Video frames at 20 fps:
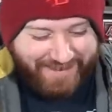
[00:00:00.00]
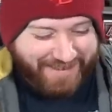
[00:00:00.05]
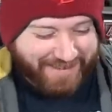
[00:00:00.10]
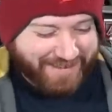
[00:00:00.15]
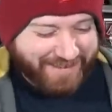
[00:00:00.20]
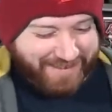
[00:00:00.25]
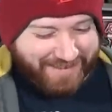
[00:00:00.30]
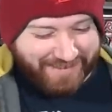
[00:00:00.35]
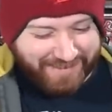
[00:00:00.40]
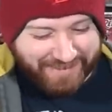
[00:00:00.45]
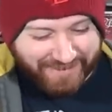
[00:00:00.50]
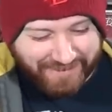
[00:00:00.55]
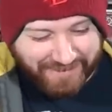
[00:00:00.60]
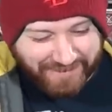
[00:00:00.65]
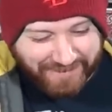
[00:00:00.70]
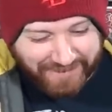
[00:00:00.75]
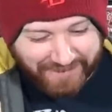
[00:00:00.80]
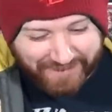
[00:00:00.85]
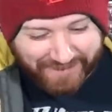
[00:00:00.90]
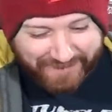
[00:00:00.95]

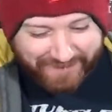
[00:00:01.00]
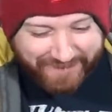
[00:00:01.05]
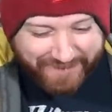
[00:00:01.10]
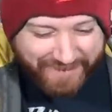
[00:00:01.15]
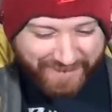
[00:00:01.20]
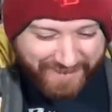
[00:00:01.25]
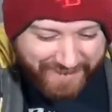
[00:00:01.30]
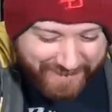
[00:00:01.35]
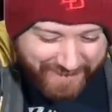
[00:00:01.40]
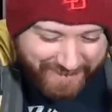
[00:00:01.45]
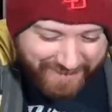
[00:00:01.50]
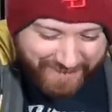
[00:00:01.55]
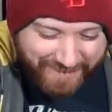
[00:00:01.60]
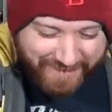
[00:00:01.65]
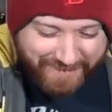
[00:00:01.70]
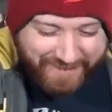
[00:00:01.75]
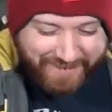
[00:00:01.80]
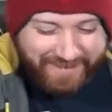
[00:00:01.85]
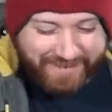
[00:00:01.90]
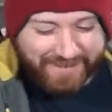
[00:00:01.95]

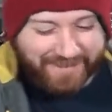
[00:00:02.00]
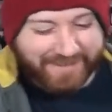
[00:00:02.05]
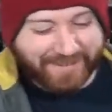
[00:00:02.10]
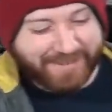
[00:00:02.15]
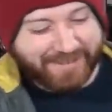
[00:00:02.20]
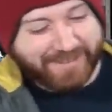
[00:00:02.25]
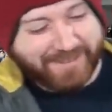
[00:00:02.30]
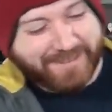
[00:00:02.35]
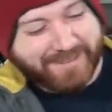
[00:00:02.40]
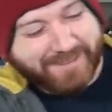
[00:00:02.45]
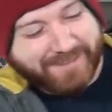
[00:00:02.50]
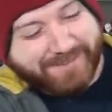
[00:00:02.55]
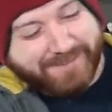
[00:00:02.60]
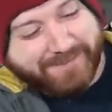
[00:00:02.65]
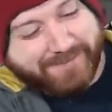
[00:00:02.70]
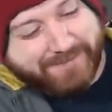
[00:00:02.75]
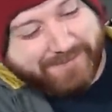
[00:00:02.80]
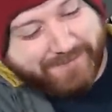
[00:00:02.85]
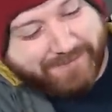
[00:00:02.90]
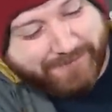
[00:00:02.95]

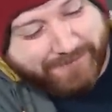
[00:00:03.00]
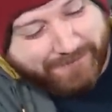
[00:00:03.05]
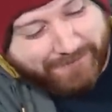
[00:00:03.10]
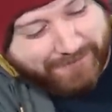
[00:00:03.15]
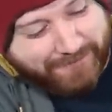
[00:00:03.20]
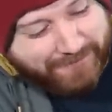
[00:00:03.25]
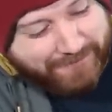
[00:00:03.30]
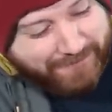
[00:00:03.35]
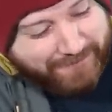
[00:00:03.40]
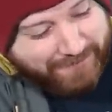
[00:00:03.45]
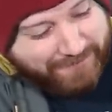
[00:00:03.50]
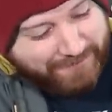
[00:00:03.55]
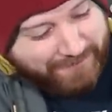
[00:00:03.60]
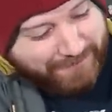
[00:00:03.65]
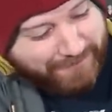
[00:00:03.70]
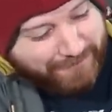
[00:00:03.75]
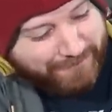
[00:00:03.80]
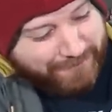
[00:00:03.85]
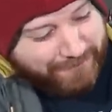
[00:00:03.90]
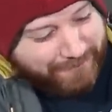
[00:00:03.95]

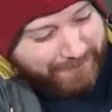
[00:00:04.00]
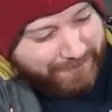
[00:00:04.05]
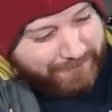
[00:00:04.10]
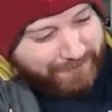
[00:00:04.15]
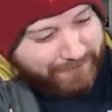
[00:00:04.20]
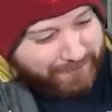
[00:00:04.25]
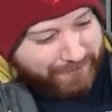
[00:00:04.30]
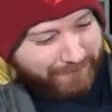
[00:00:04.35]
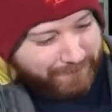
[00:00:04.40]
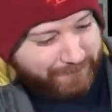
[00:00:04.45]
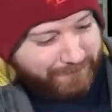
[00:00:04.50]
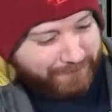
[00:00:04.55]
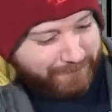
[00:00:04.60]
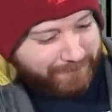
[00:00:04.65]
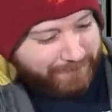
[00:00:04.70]
The person shown says nothing.